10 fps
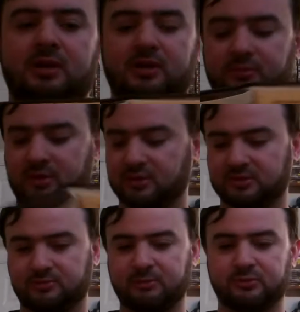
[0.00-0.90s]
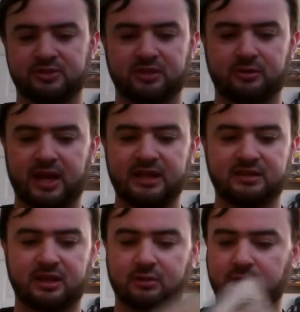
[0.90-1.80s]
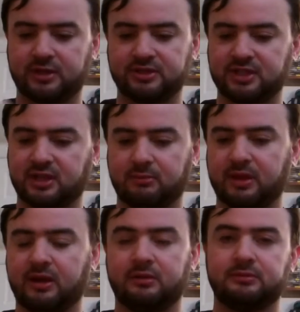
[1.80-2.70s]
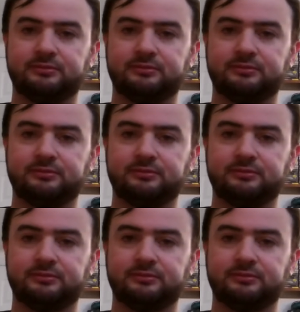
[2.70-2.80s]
because people are saying they're Antichrist, singing about